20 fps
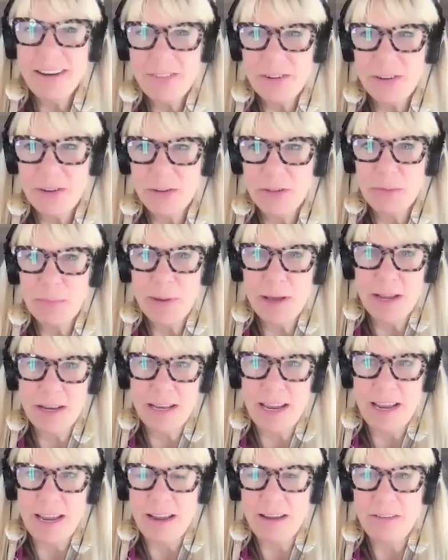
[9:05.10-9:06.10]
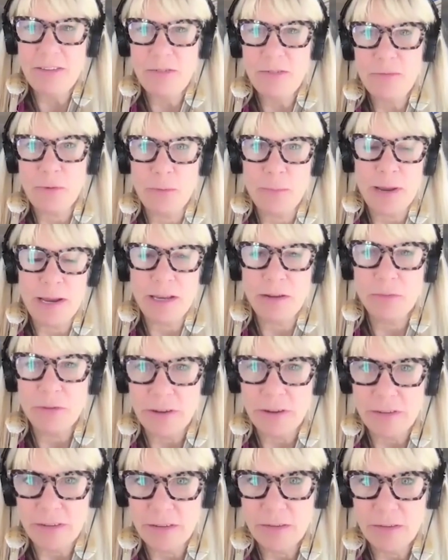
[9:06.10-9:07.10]
to the podcast for many
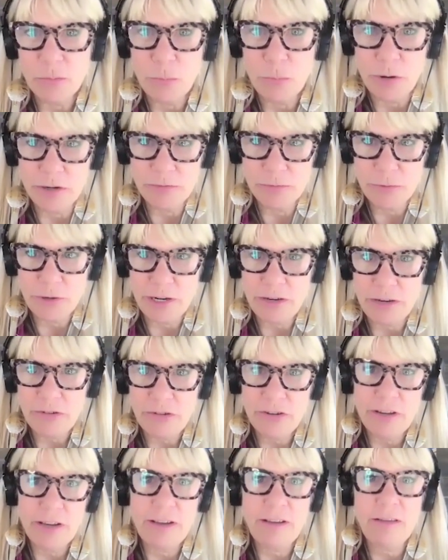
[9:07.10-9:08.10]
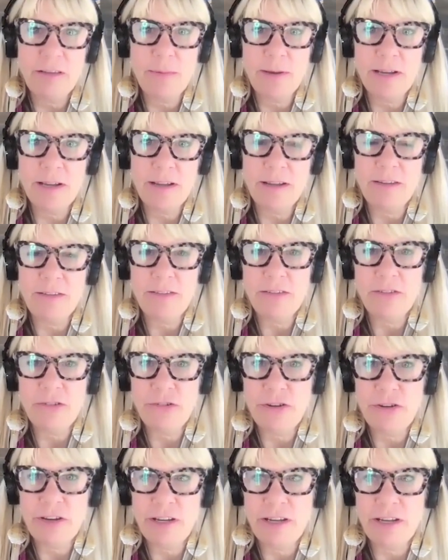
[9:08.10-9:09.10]
reasons, one of which is because
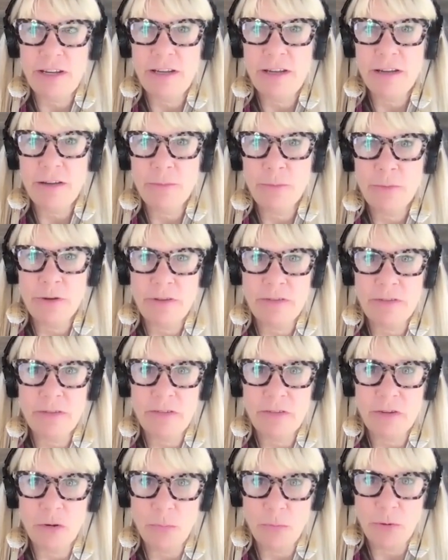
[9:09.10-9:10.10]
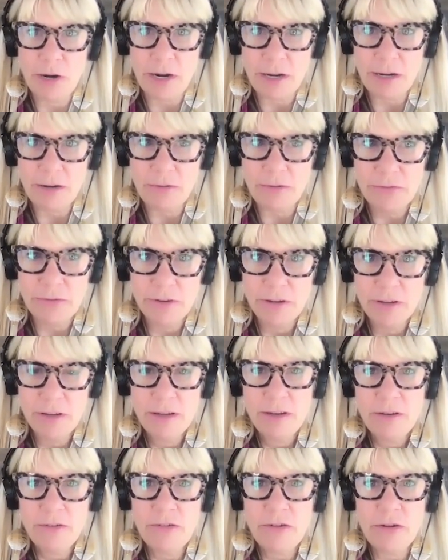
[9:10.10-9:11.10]
she was so brave
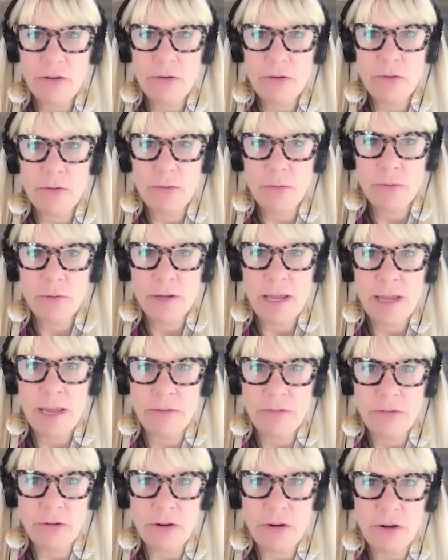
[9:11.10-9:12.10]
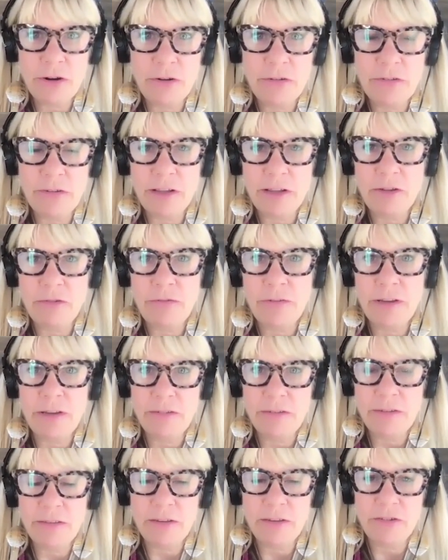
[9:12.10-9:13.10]
to enter herself
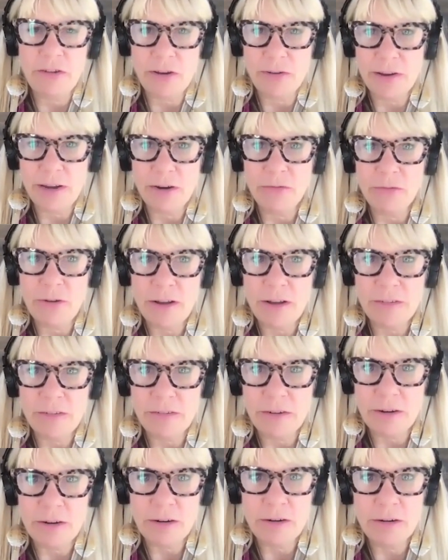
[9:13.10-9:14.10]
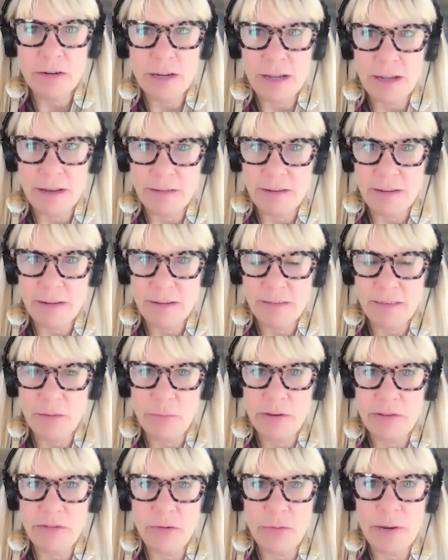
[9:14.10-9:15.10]
into the childcare star contest that
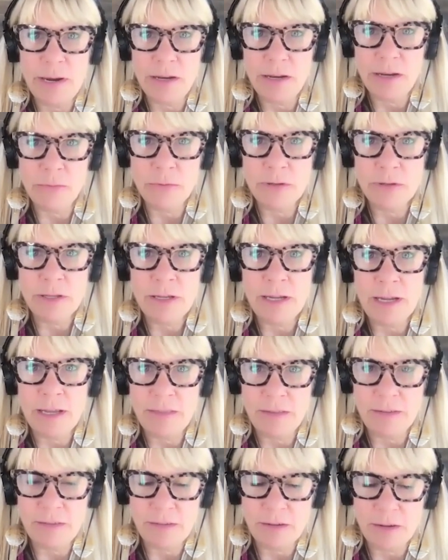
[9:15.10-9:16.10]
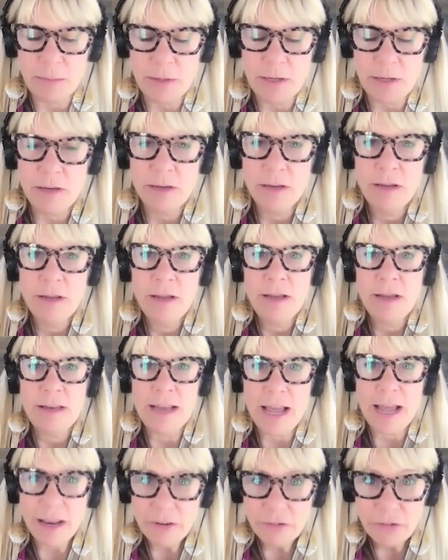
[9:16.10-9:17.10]
we do annually at the summit,
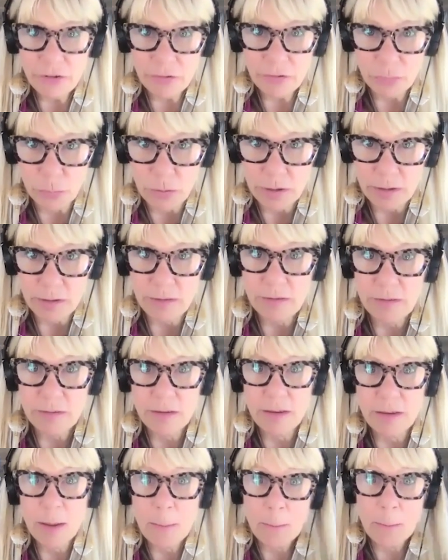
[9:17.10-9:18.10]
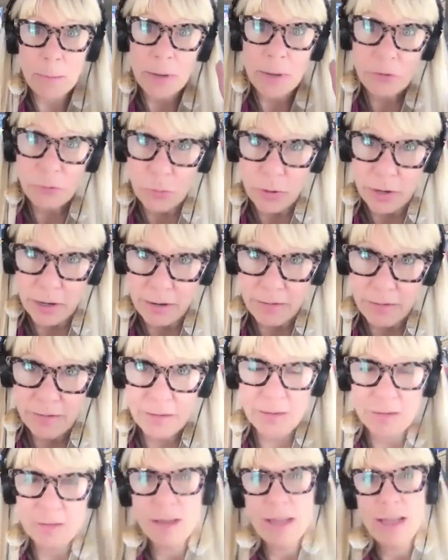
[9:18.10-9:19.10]
not just once, but
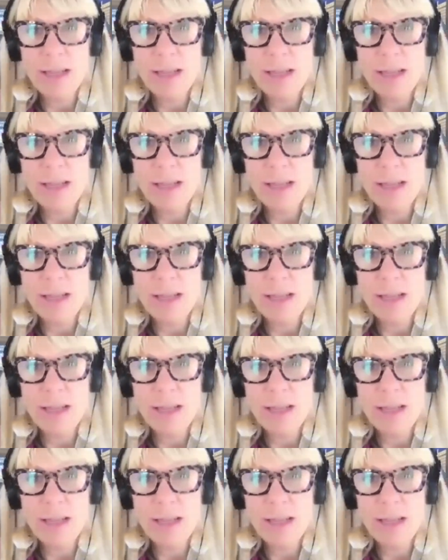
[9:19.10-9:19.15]
twice.